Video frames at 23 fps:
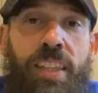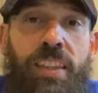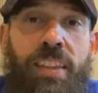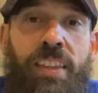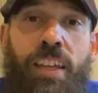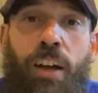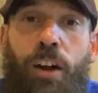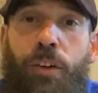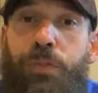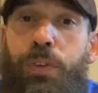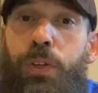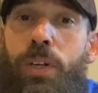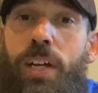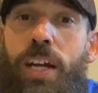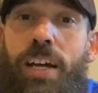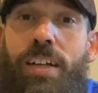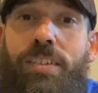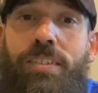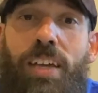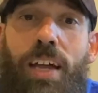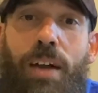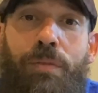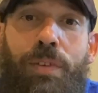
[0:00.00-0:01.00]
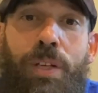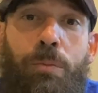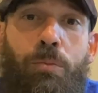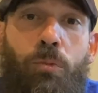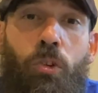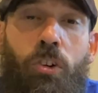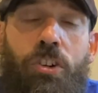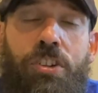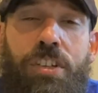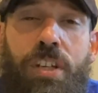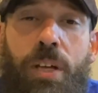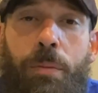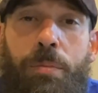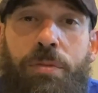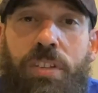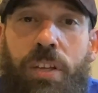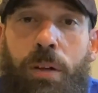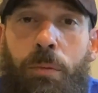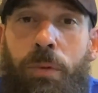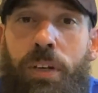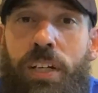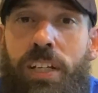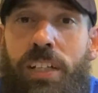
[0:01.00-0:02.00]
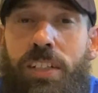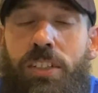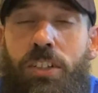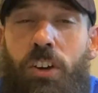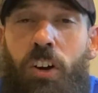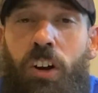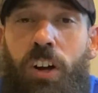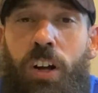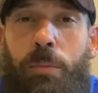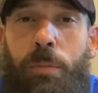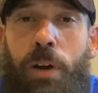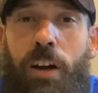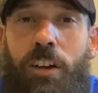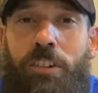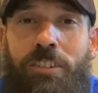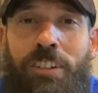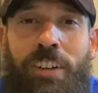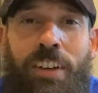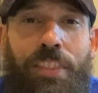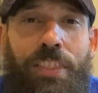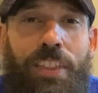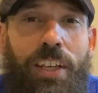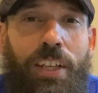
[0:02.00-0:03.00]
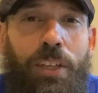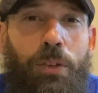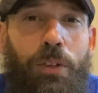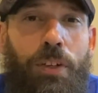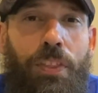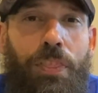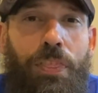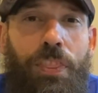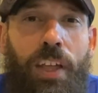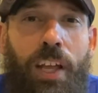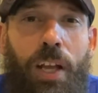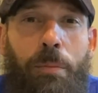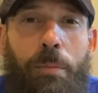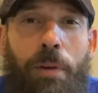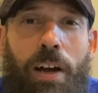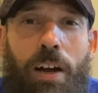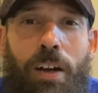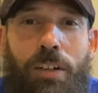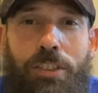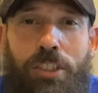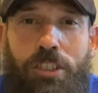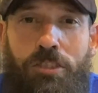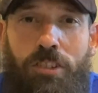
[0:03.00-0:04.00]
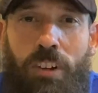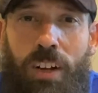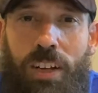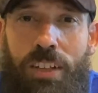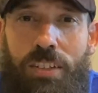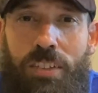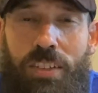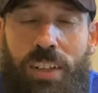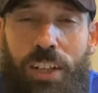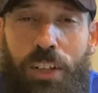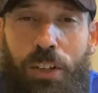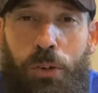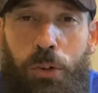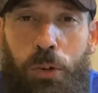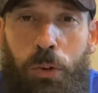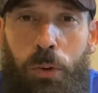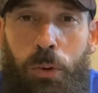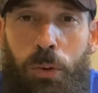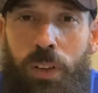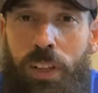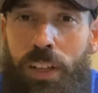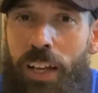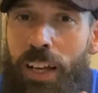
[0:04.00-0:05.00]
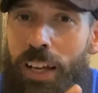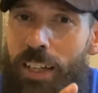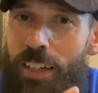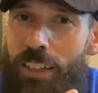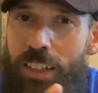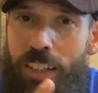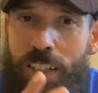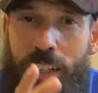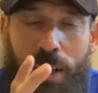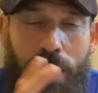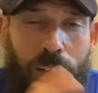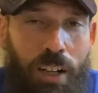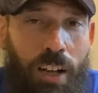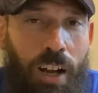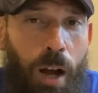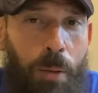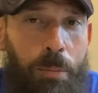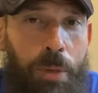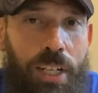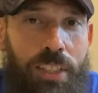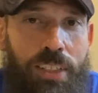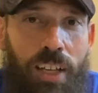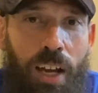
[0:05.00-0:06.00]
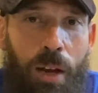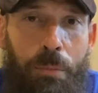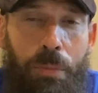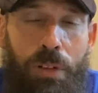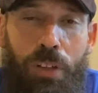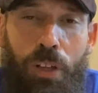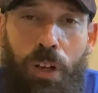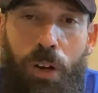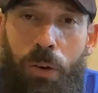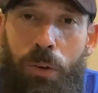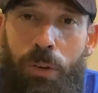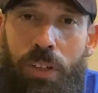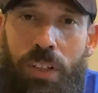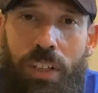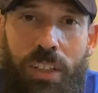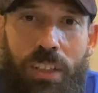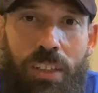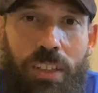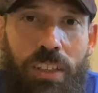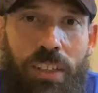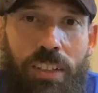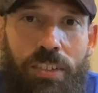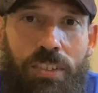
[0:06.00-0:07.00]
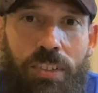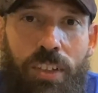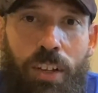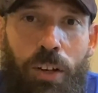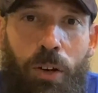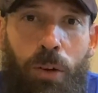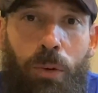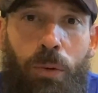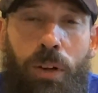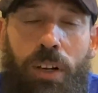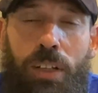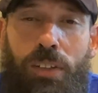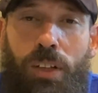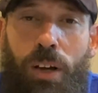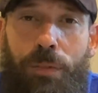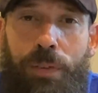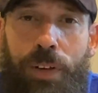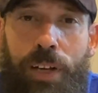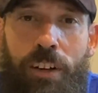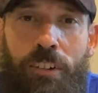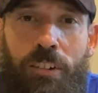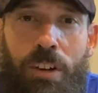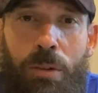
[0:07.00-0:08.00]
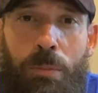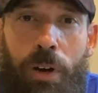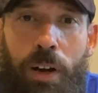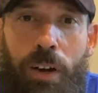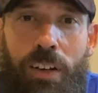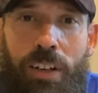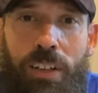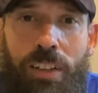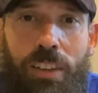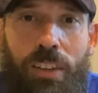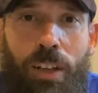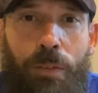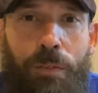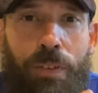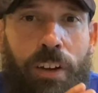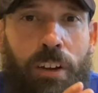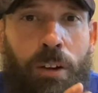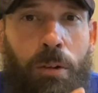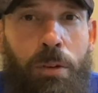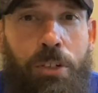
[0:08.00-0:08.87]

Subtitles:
Now, if you guys have any more tips that we didn't talk about or anything you can think about to try to stay cool, hey, comment down below, let us know. Love hearing about it, love hearing